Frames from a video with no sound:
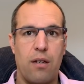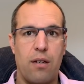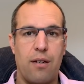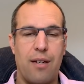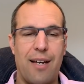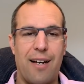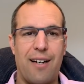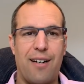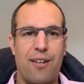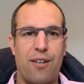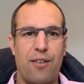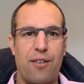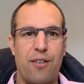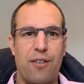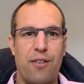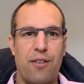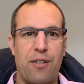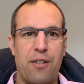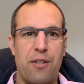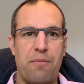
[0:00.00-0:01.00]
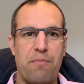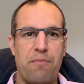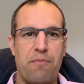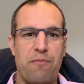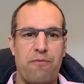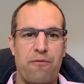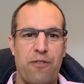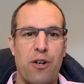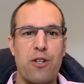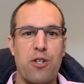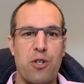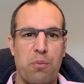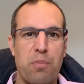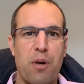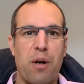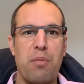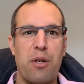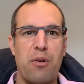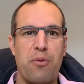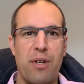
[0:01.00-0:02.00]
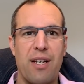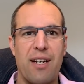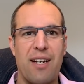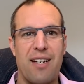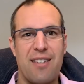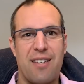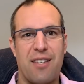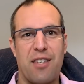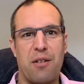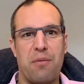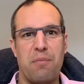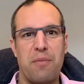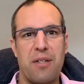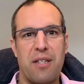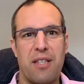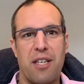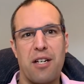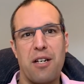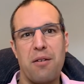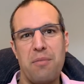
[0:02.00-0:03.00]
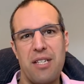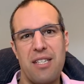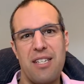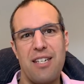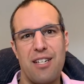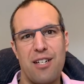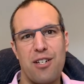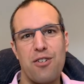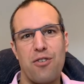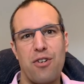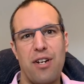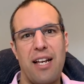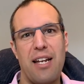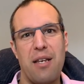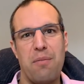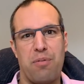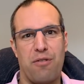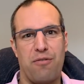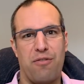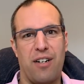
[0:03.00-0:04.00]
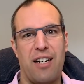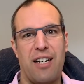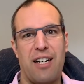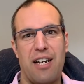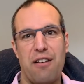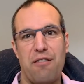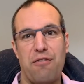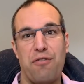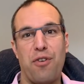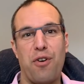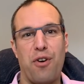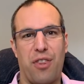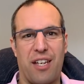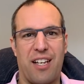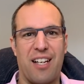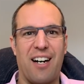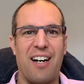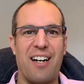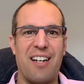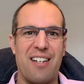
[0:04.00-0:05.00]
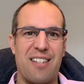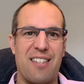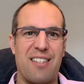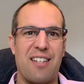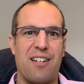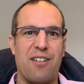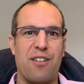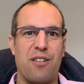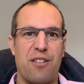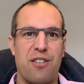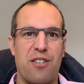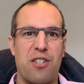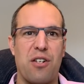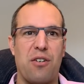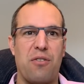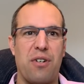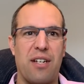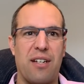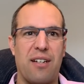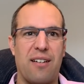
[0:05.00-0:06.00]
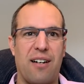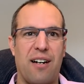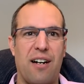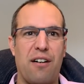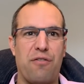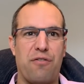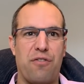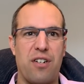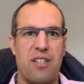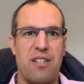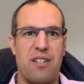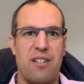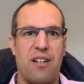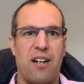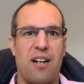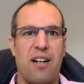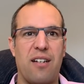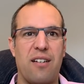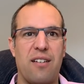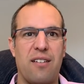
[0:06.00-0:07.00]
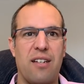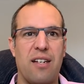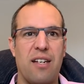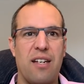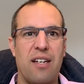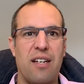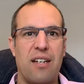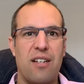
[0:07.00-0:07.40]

Now, folks will probably realize that the committee didn't really provide any further guidance than considering IFRS 9,